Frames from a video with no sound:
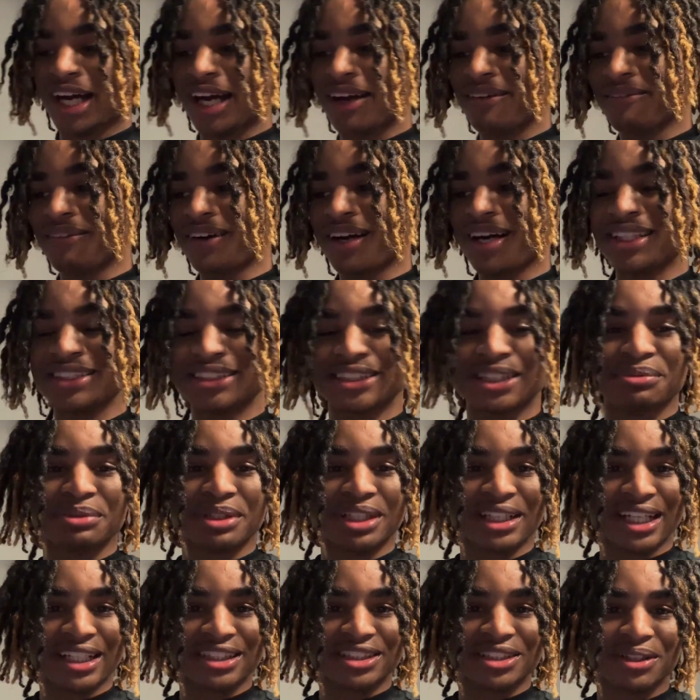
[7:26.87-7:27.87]
I find
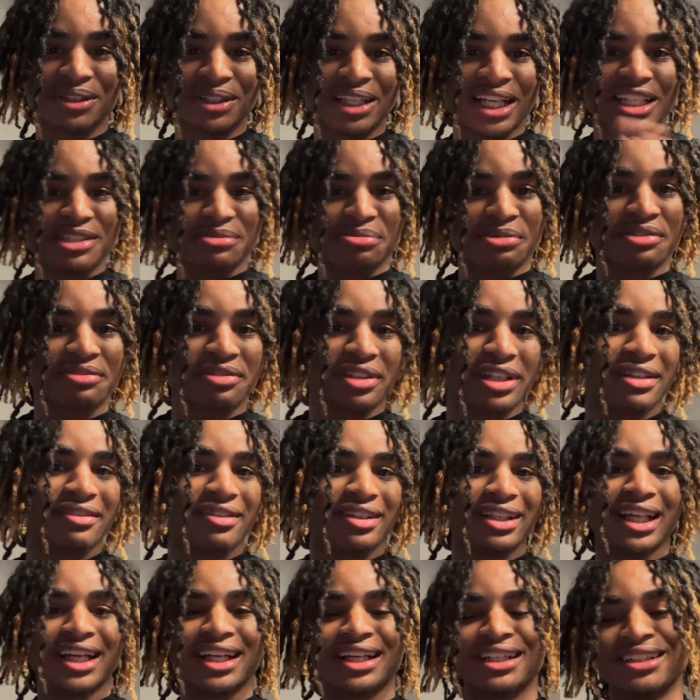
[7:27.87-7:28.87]
something that's going to last me
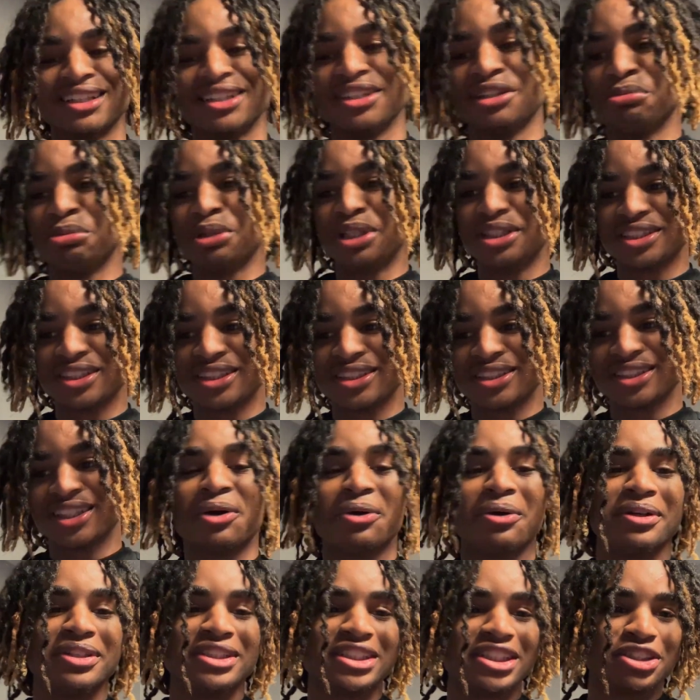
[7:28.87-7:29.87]
forever, like another business
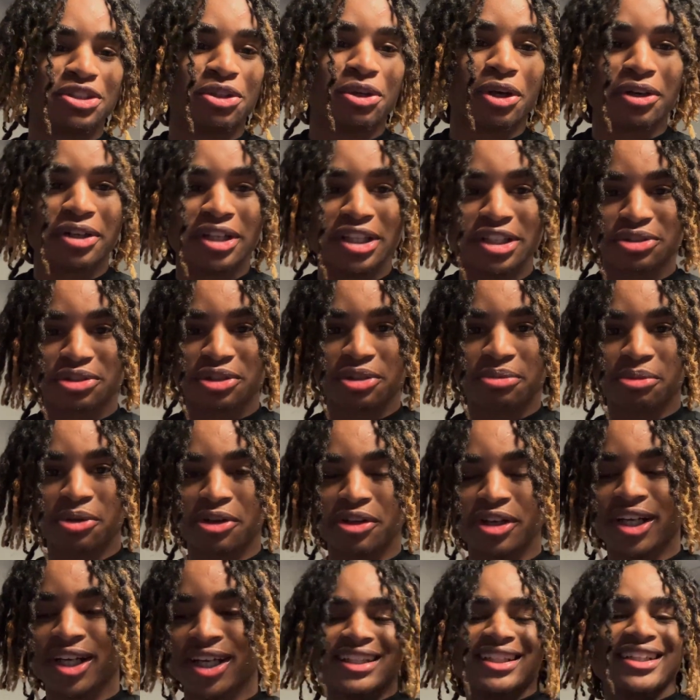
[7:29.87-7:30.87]
or just grow this one
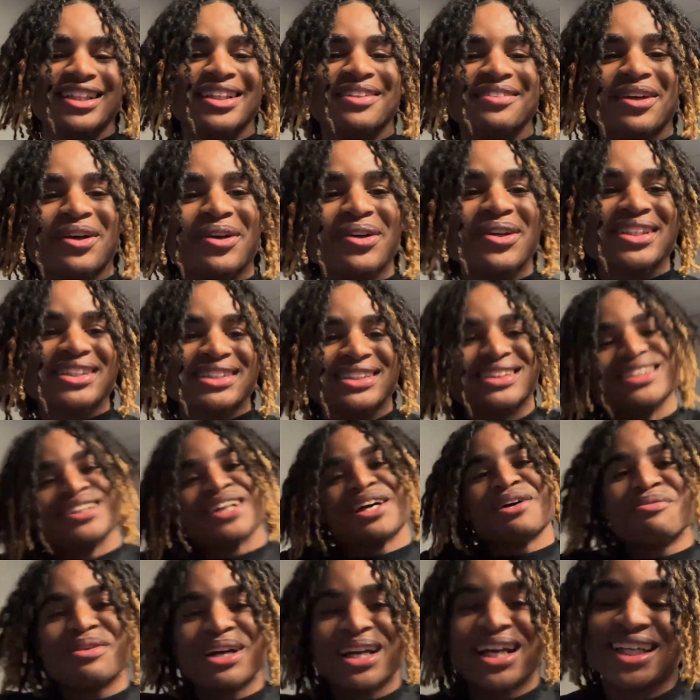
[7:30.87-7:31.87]
more, then of course, you
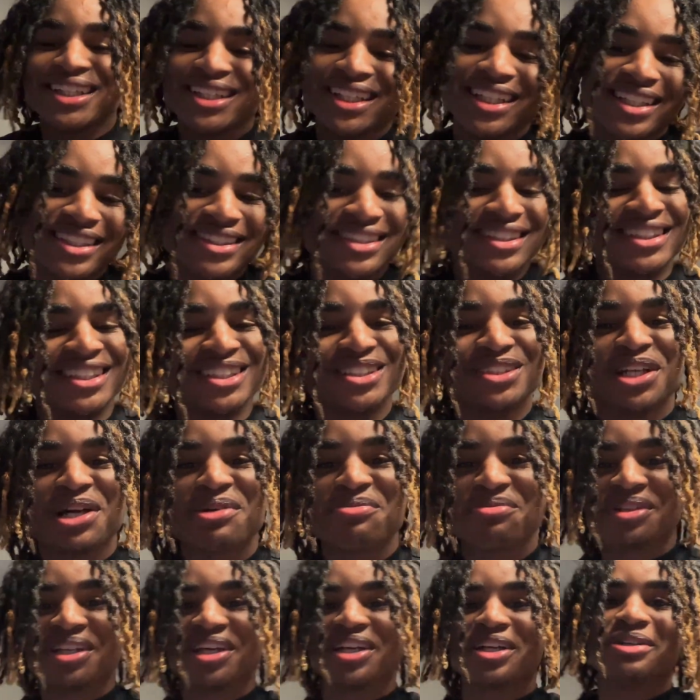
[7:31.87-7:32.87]
know, I might have to consider
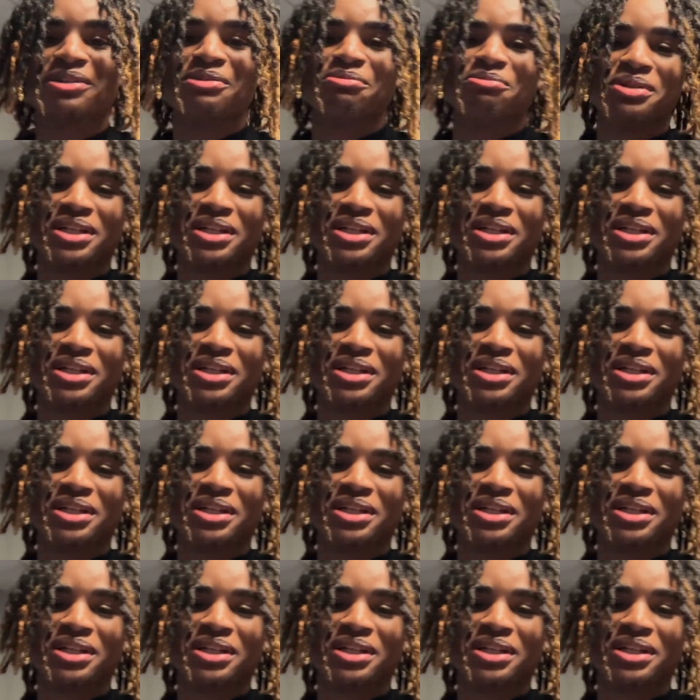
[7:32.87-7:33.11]
dropping out.